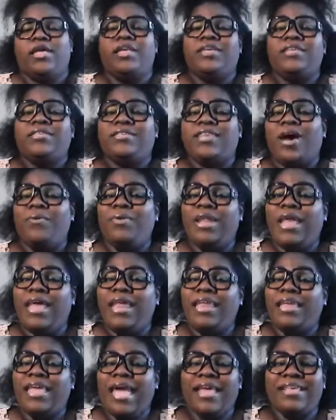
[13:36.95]
So in
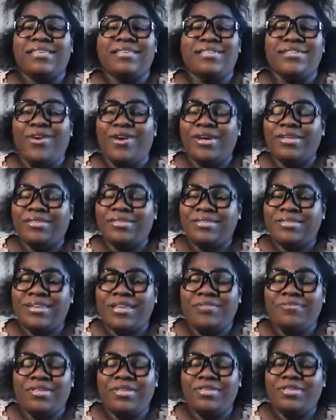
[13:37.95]
any case, Dawns and
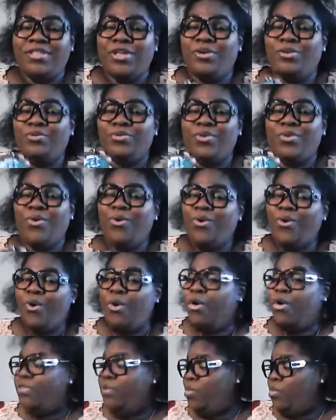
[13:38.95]
Zivas, those are
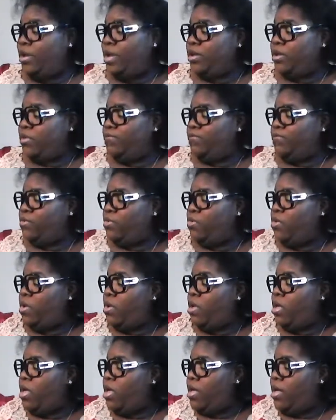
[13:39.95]
all the wonderful.
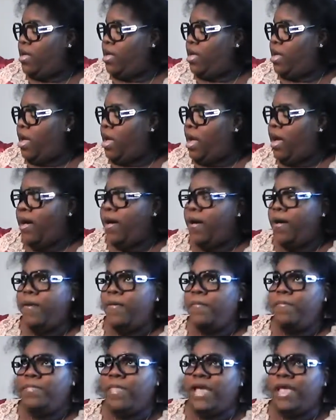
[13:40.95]

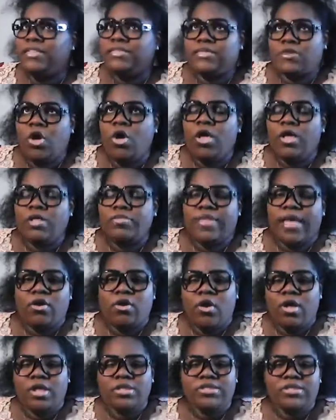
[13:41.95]
Um, it's called they're
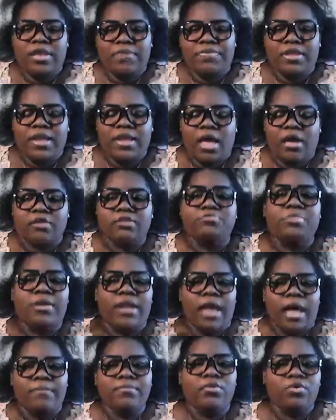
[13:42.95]
called something else,
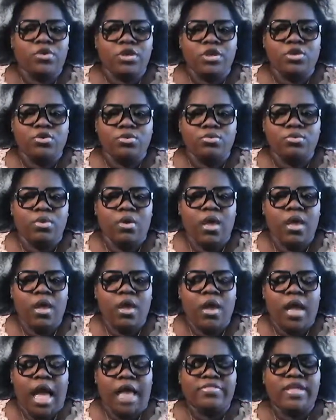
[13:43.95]
but I'm going to use.
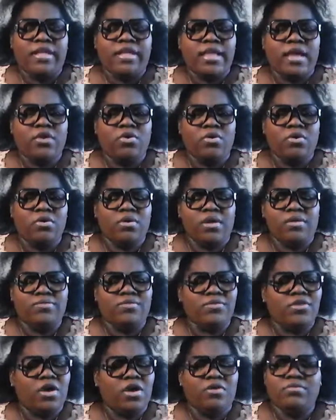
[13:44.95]
I think they call,
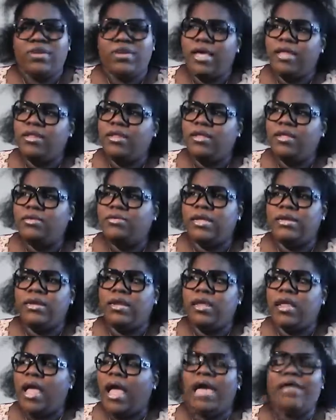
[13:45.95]
no, not uh, then.
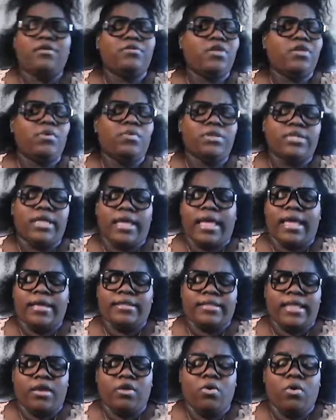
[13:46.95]
I don't know what the
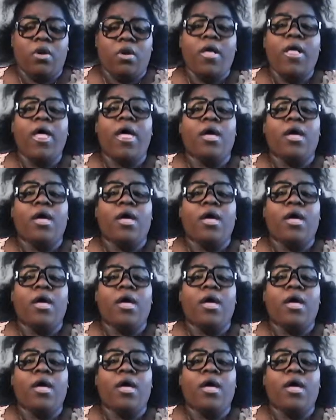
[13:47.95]
heck they call